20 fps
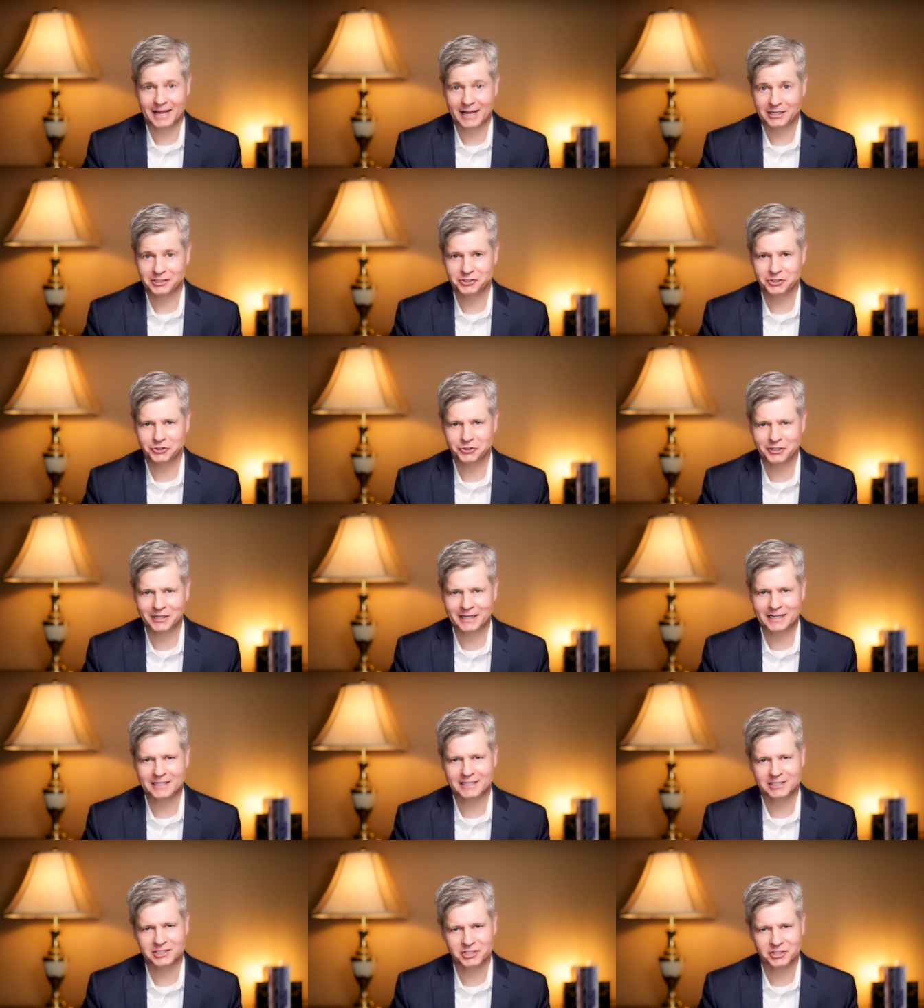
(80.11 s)
has
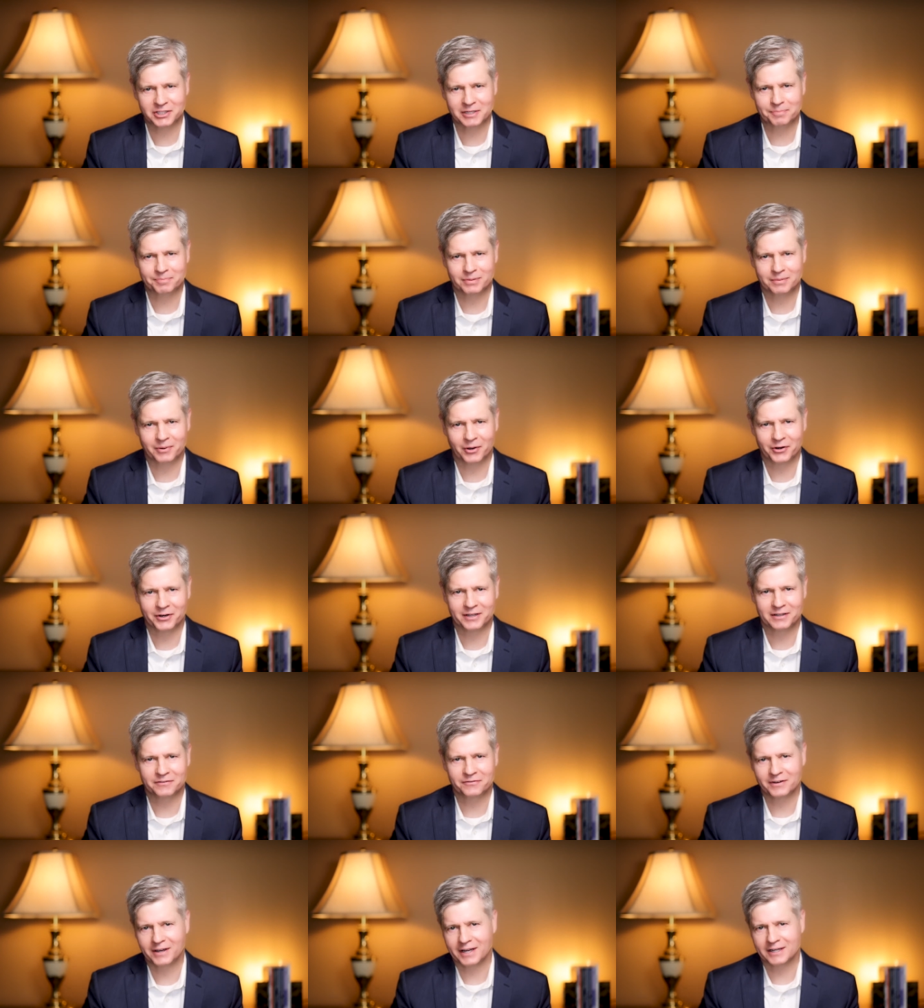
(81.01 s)
unique sleep
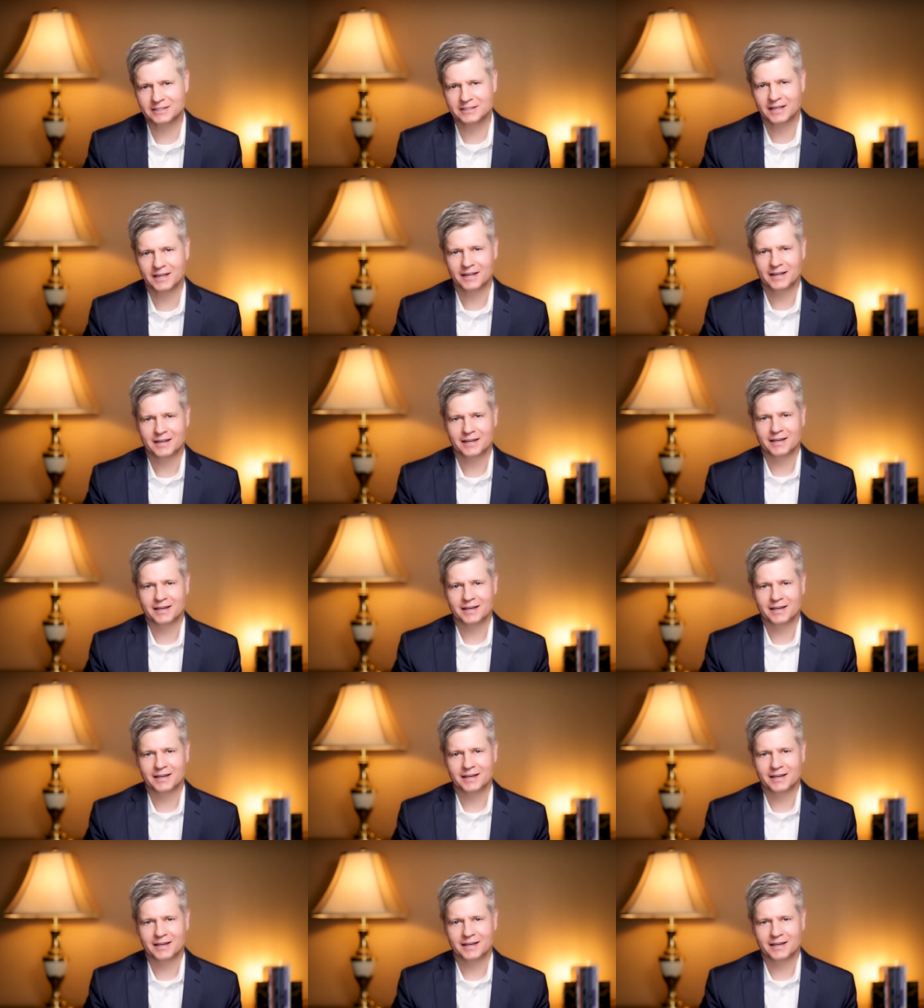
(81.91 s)
promoting effects,